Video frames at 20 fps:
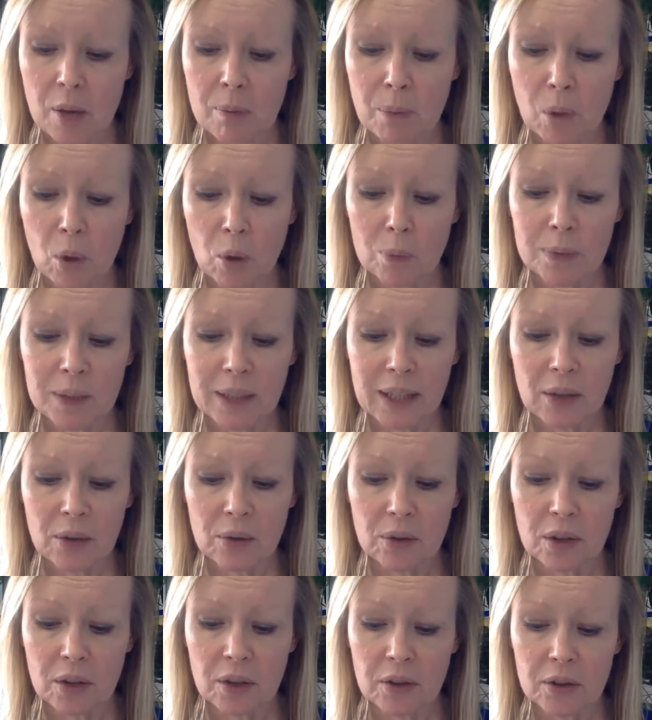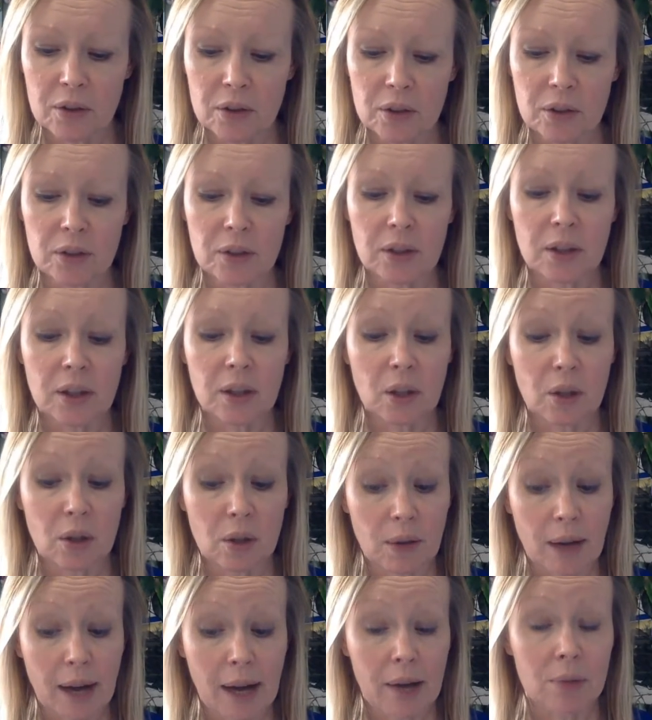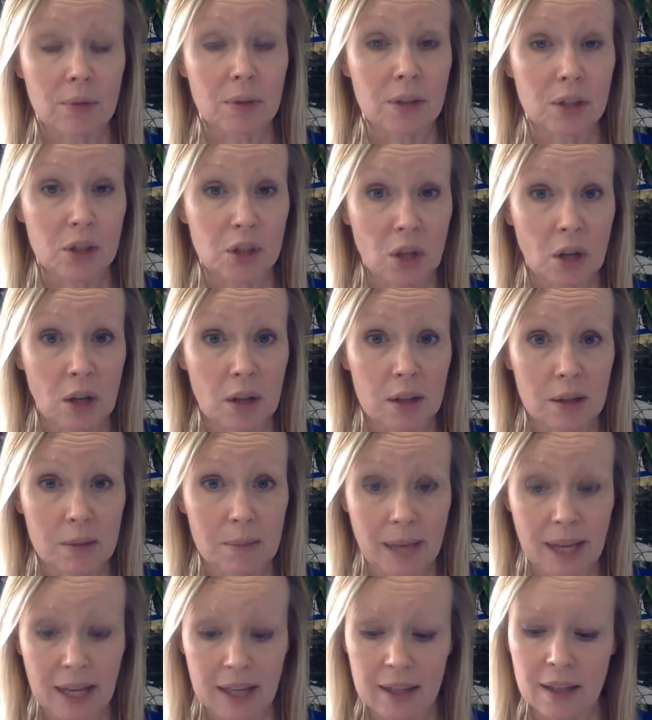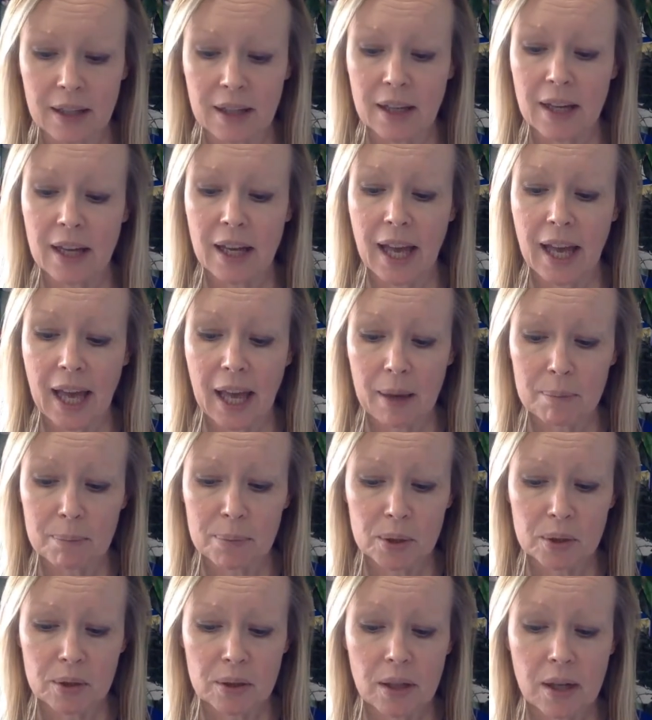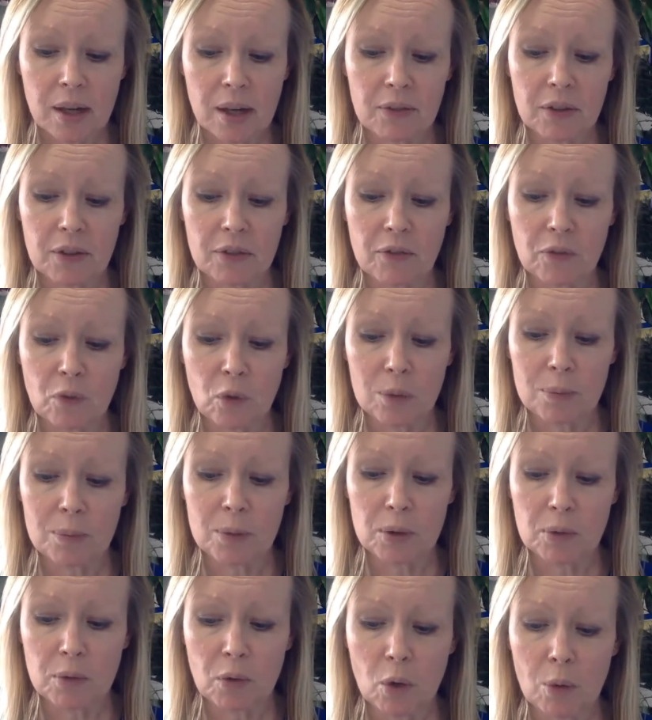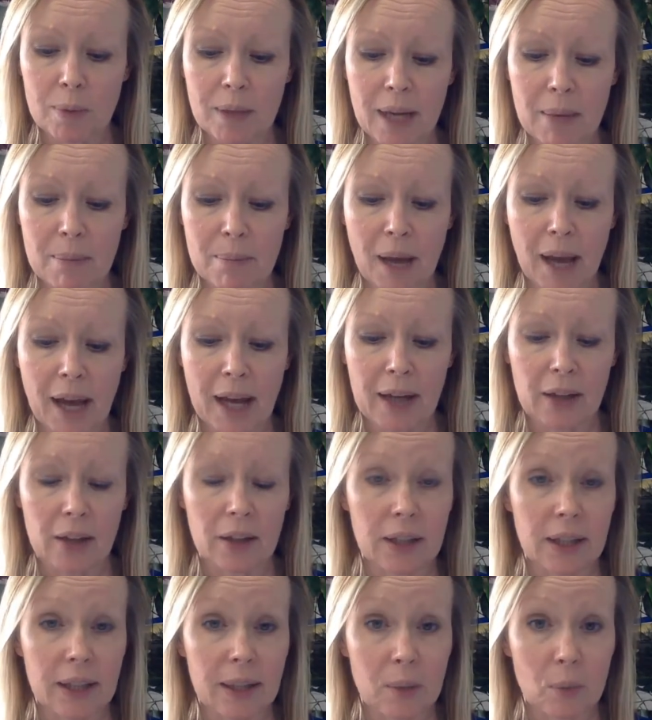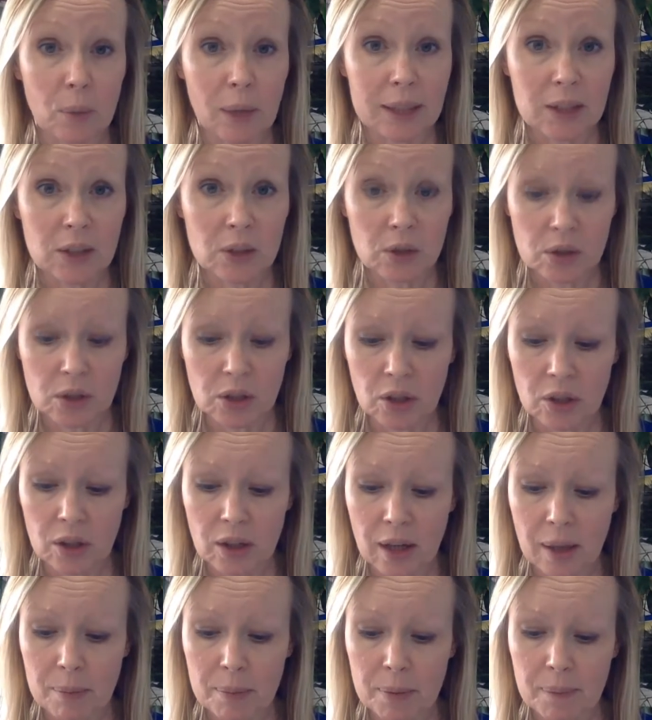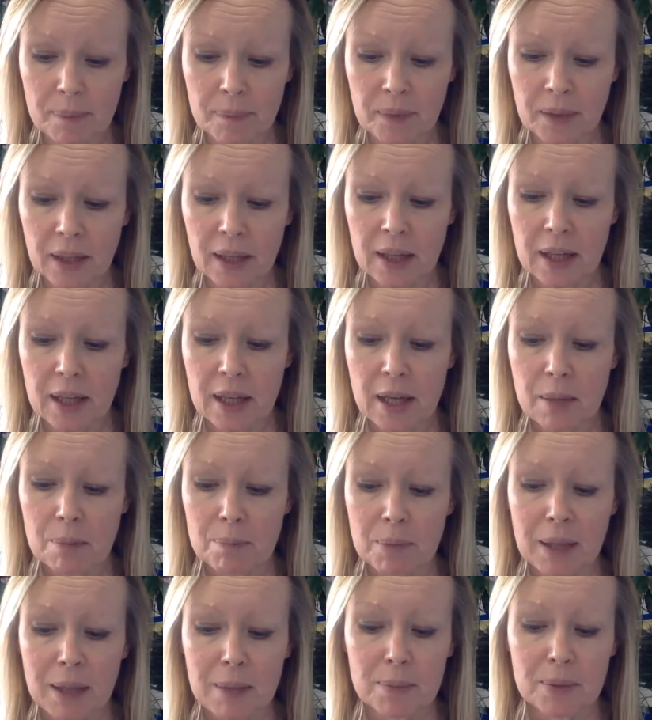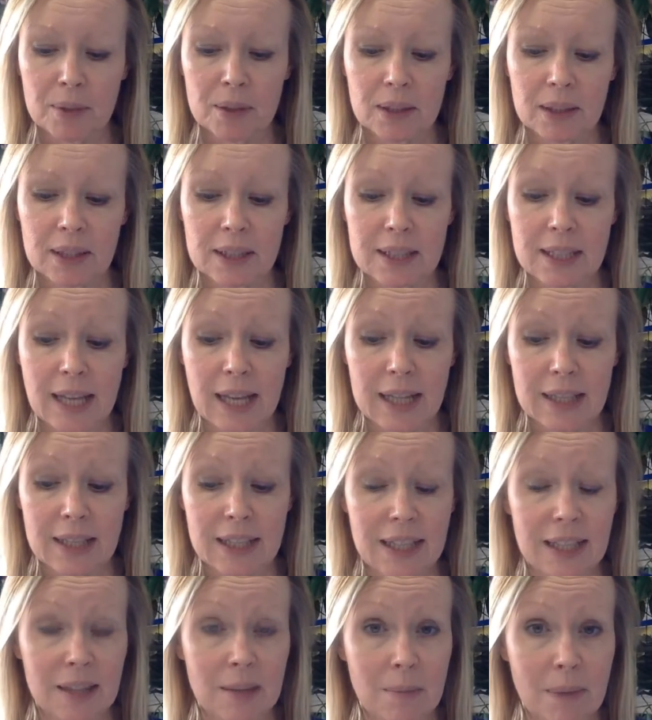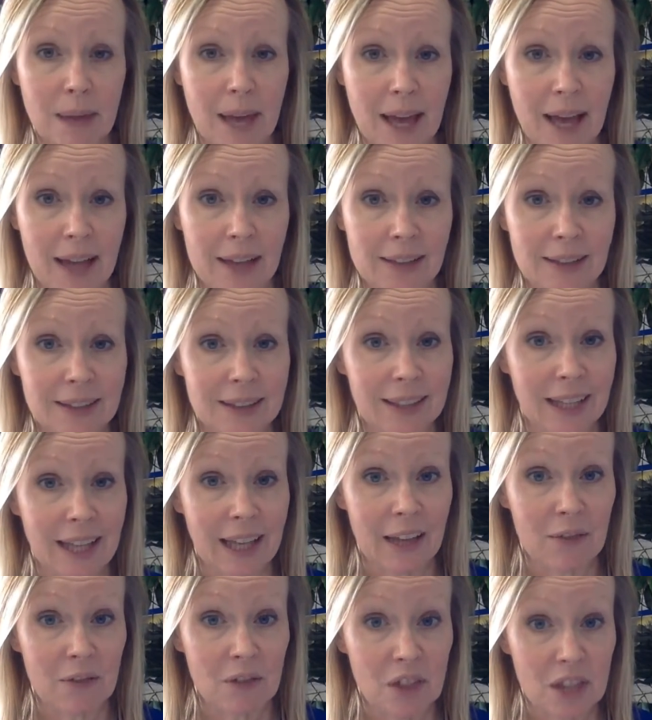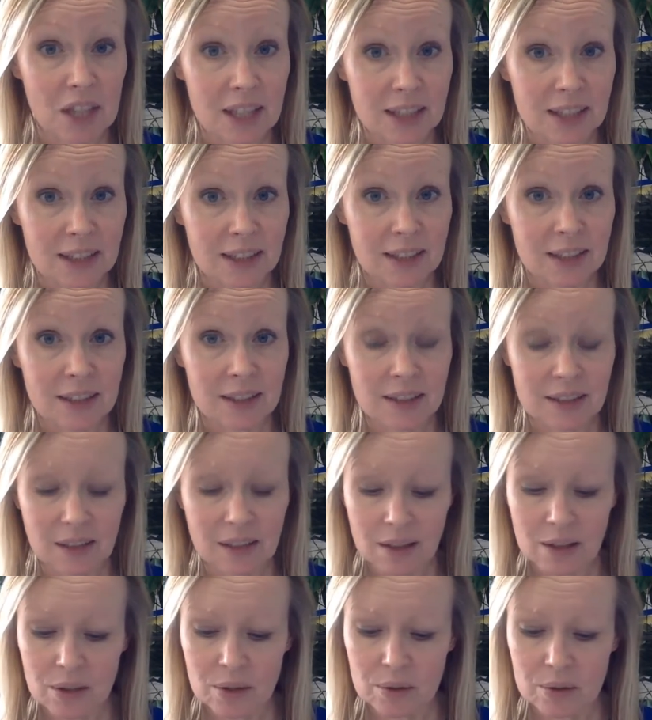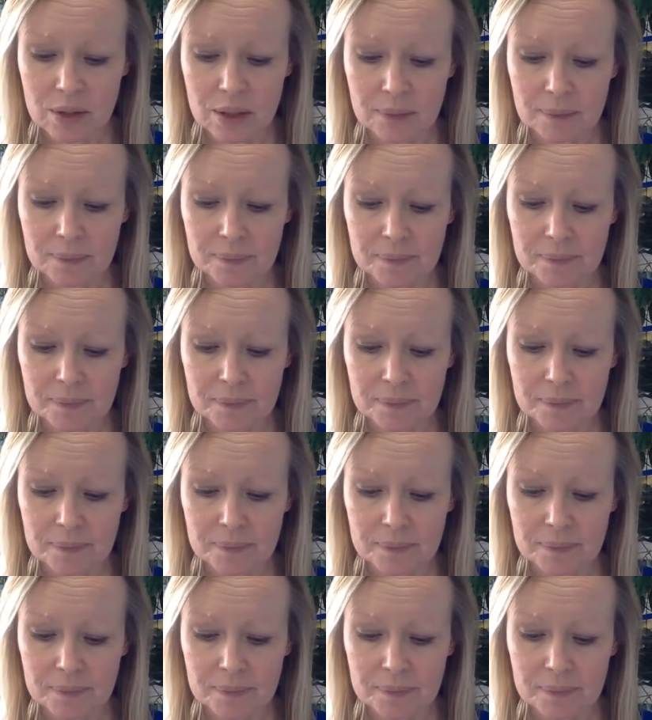Pope Leo III crowned Charlemagne emperor of the former Roman Empire in Western Europe. People attending the Mass gave this salute: